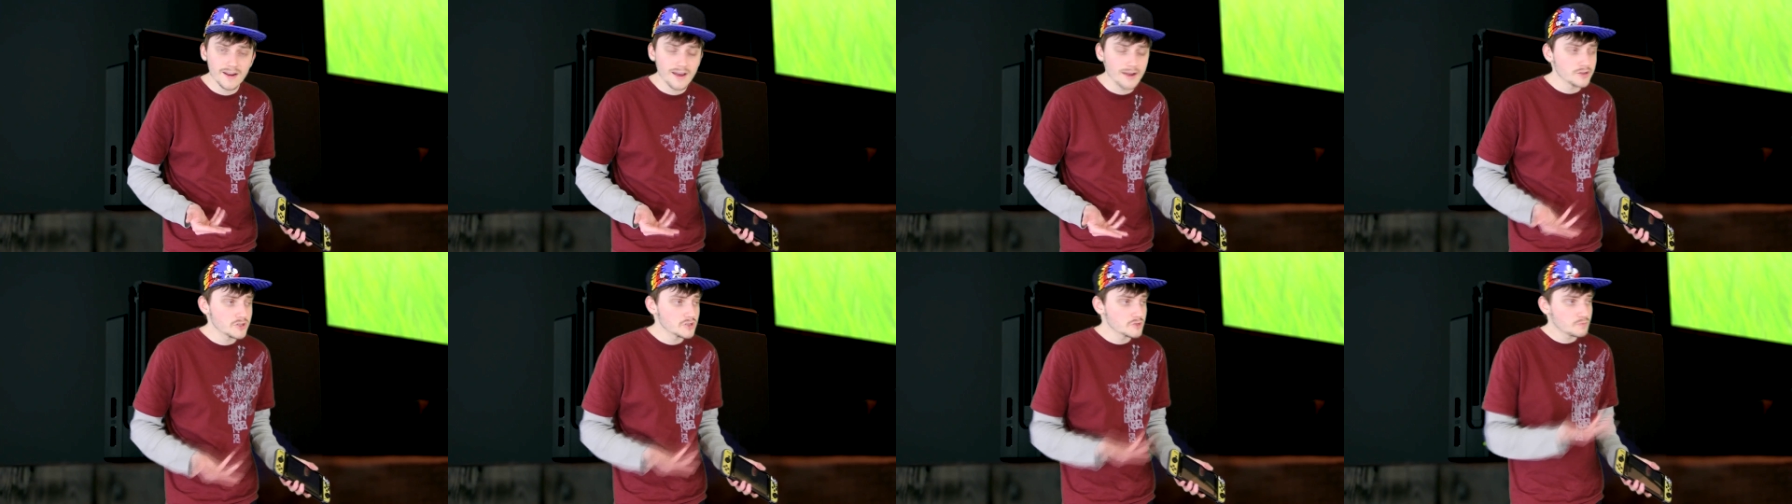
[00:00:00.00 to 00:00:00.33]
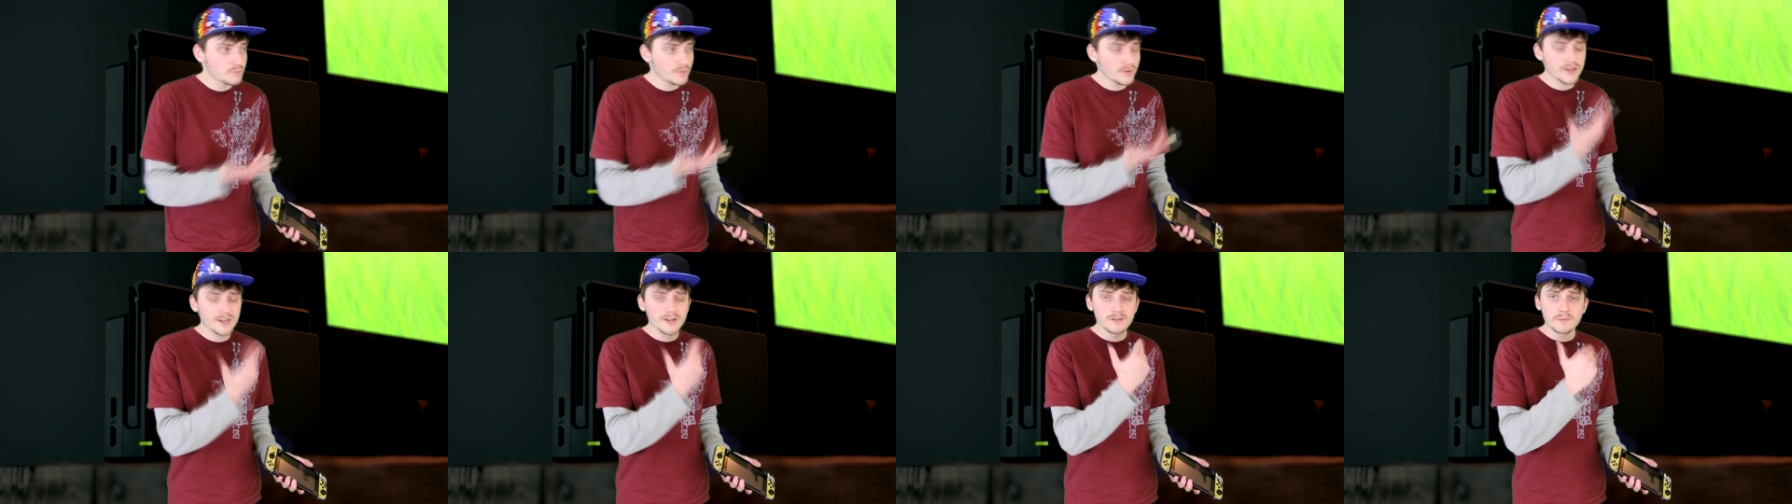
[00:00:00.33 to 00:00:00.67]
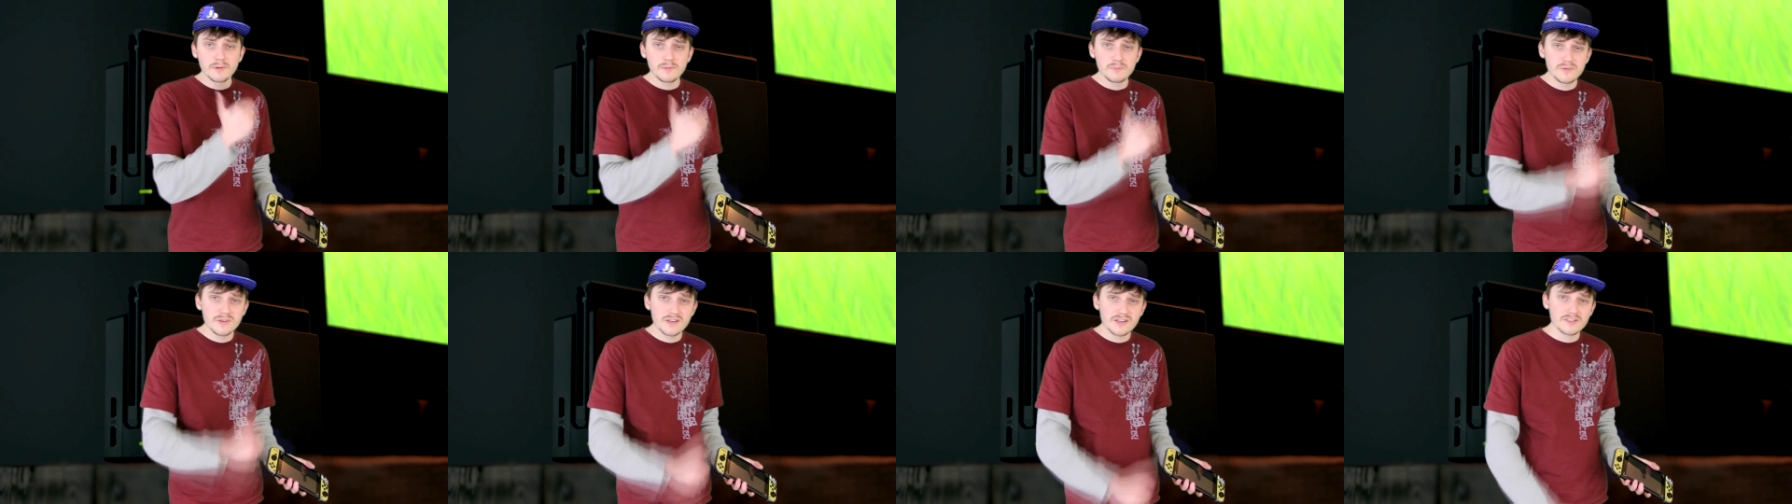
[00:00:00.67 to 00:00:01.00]
I just played it on
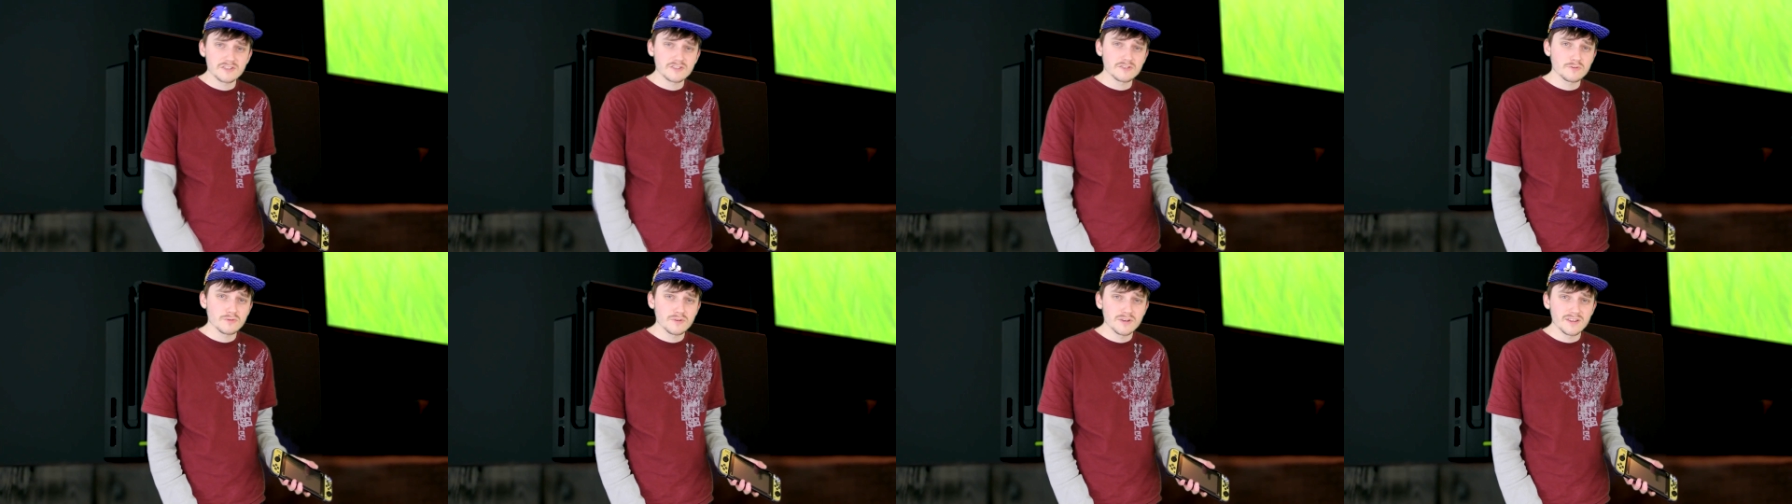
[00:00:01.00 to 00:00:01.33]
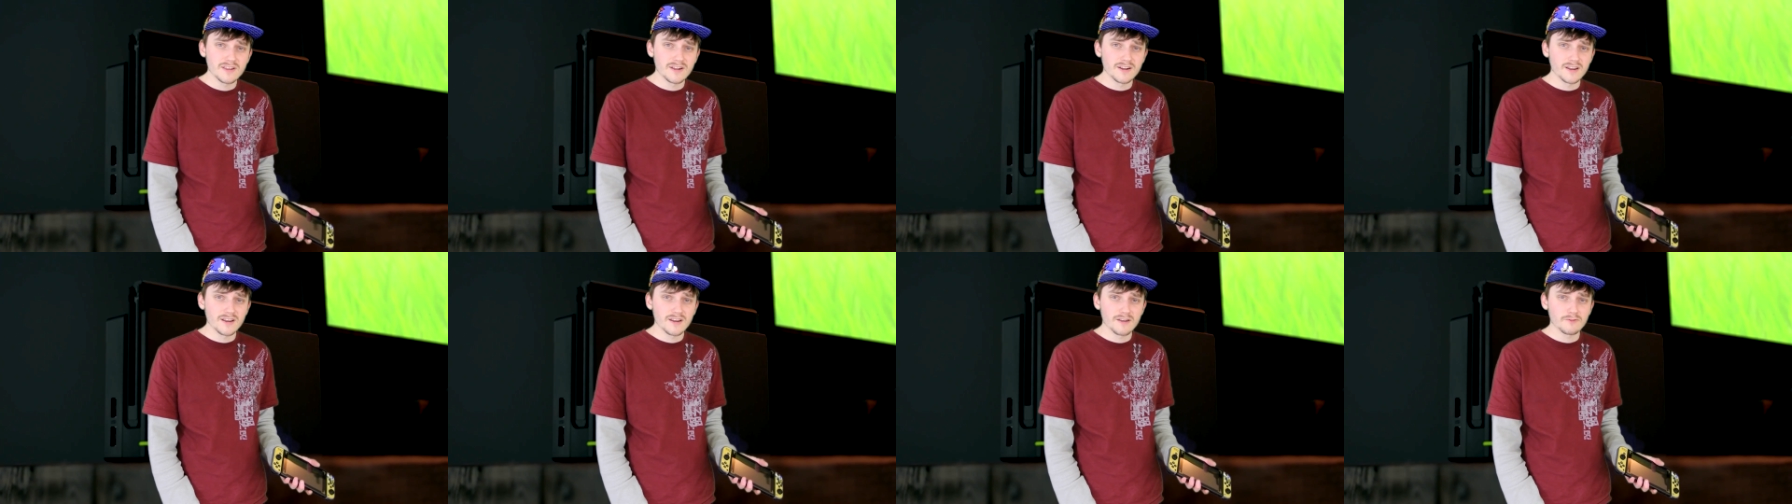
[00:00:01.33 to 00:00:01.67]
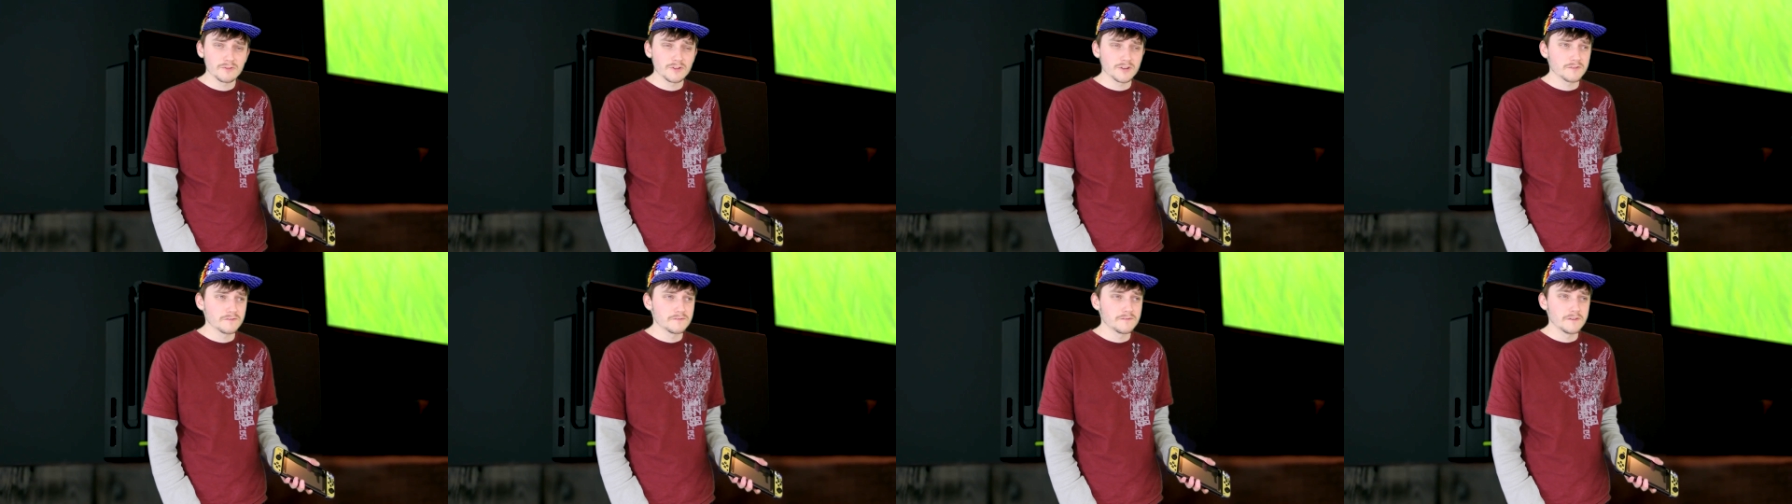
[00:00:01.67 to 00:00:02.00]
my PS3 that I got
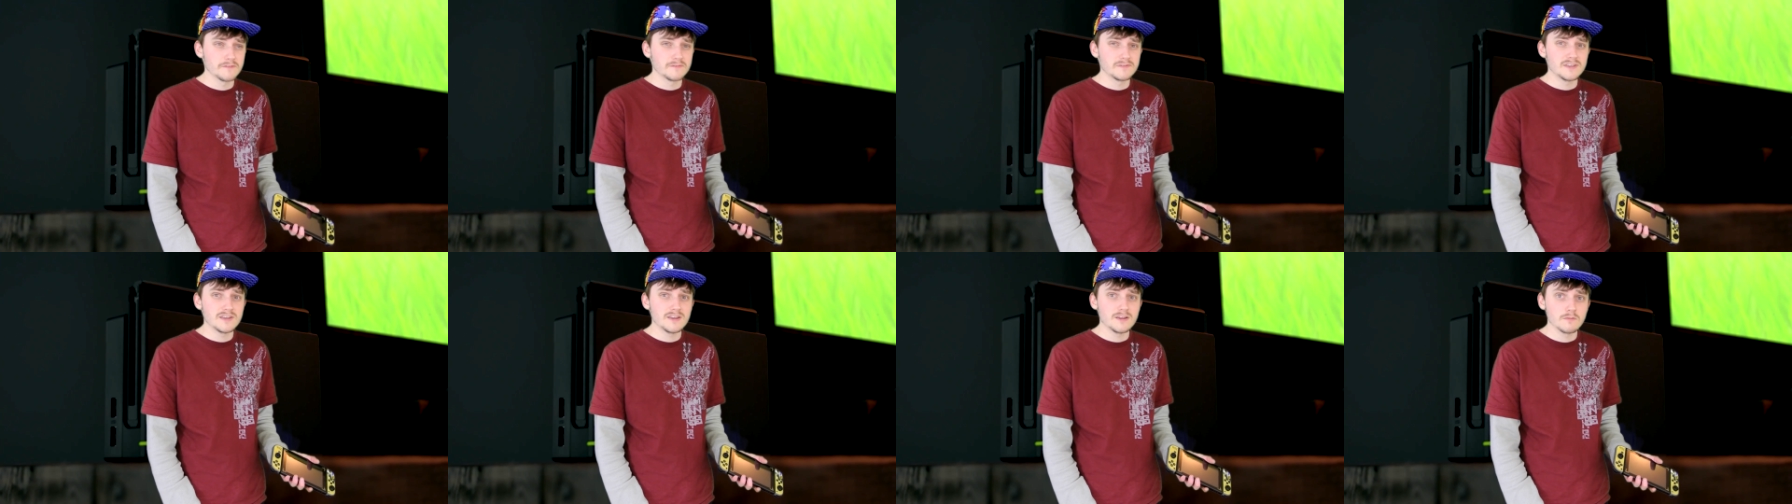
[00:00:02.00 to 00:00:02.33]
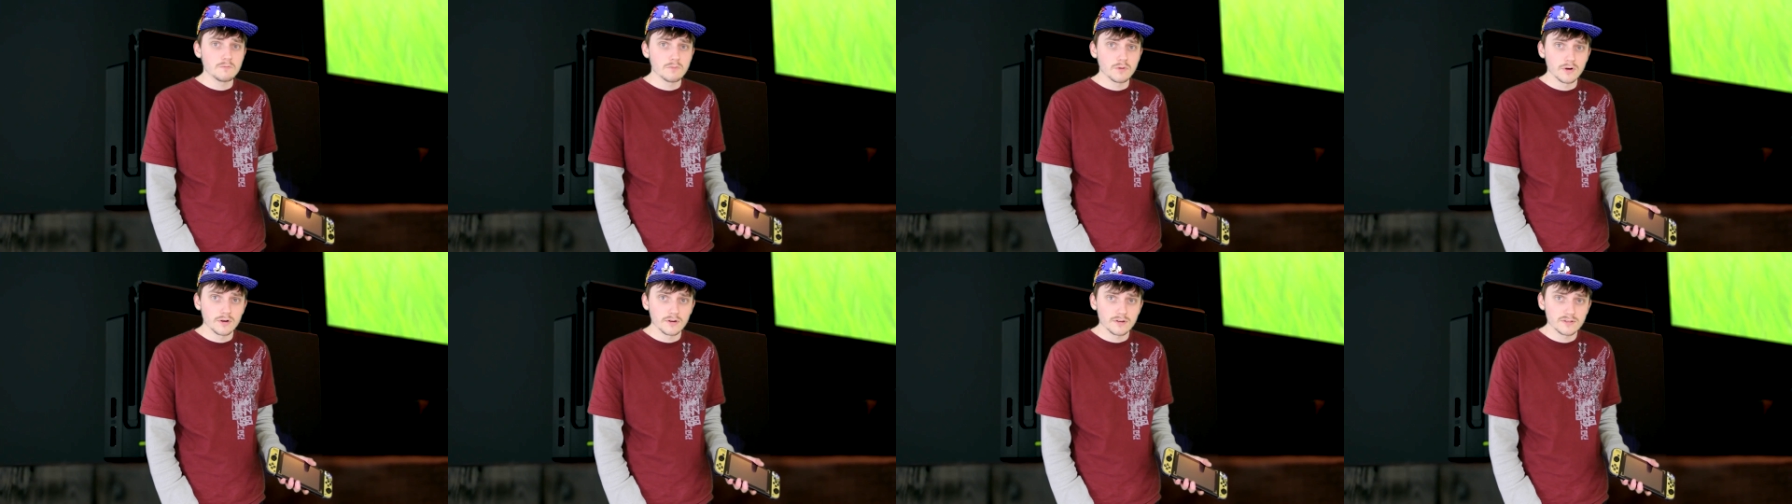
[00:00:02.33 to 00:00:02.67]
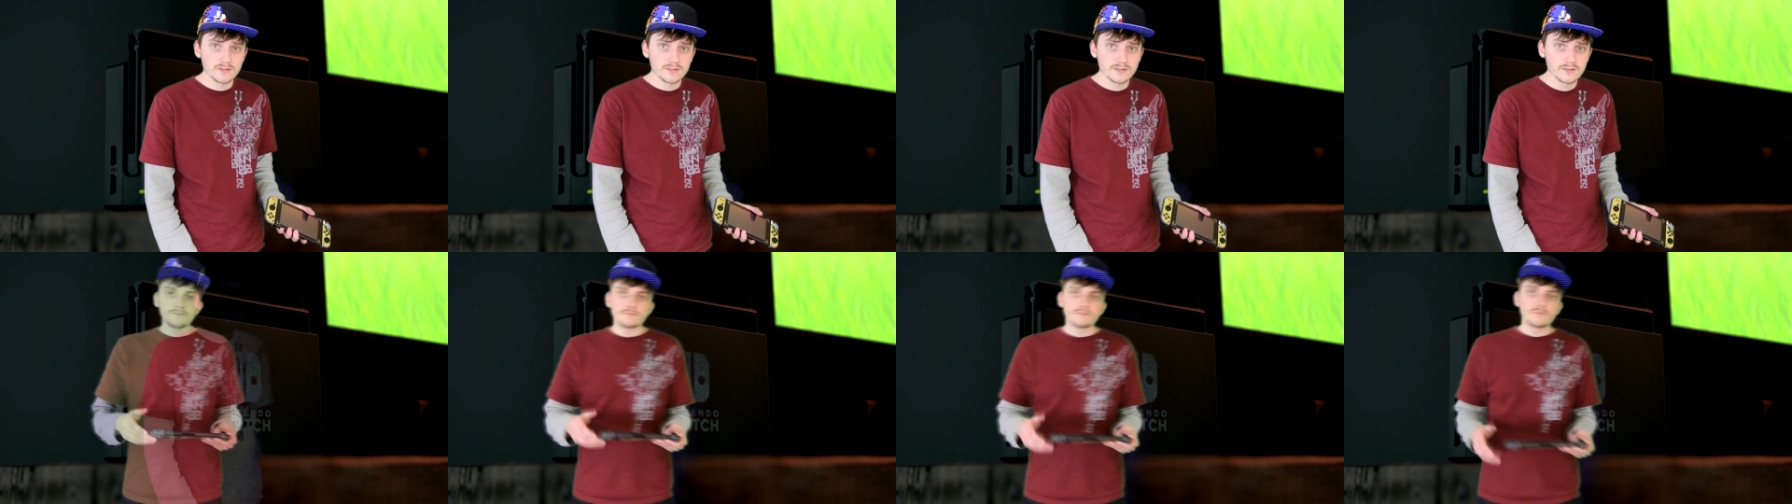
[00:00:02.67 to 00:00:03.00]
for like 15
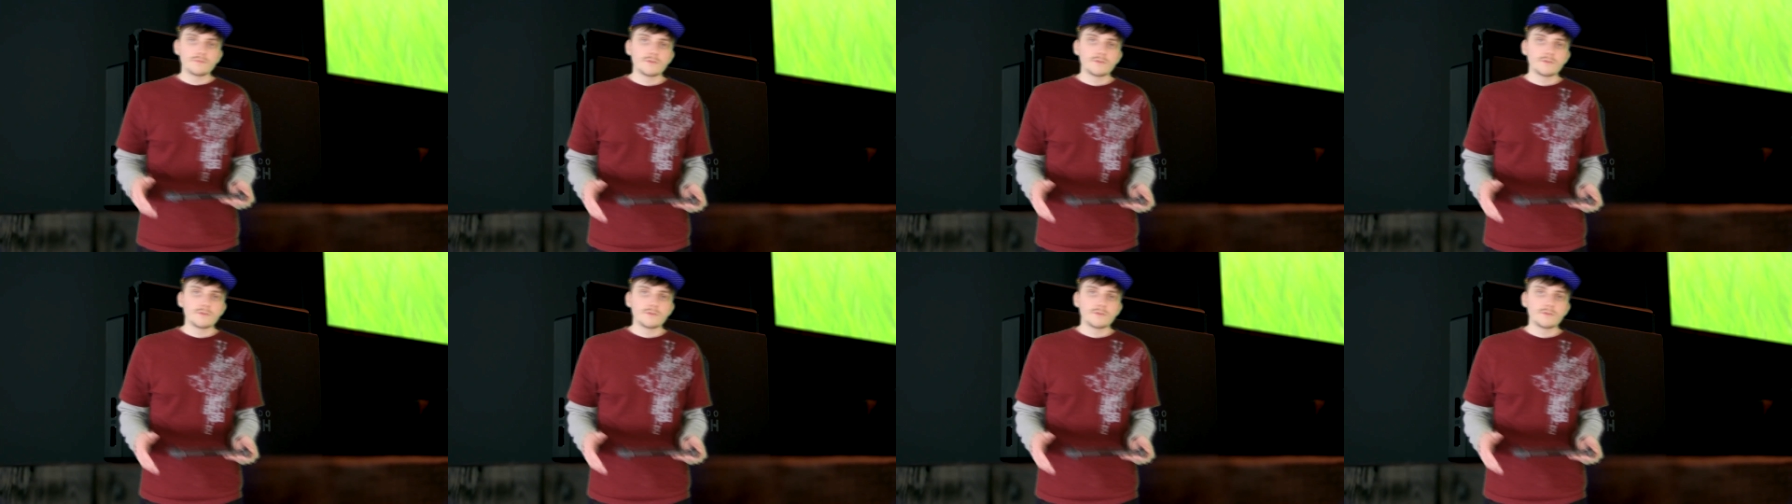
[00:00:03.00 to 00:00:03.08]
bucks.